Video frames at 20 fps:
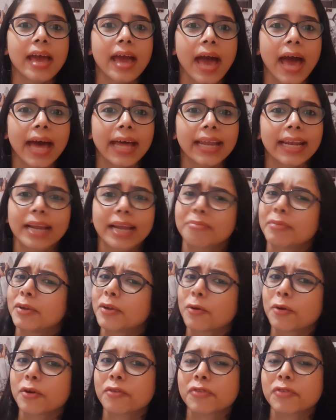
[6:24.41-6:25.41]
and let me
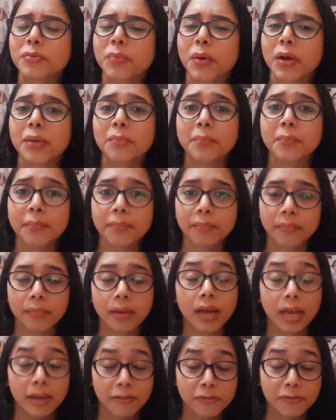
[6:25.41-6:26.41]
know if
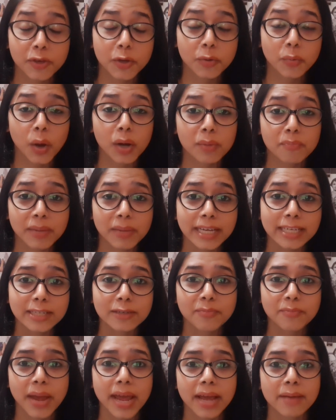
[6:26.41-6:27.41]
you want me
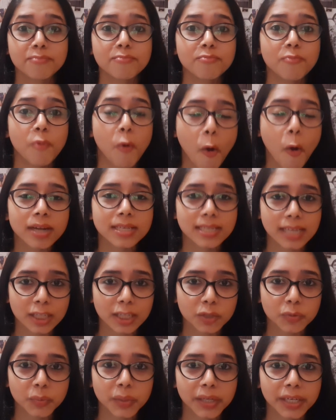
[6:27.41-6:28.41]
to make more
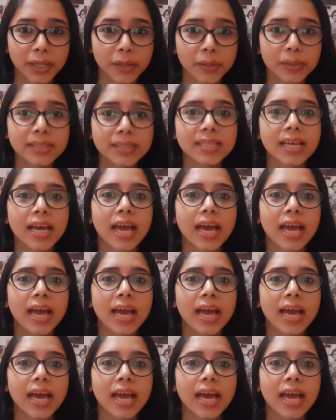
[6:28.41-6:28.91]
such videos.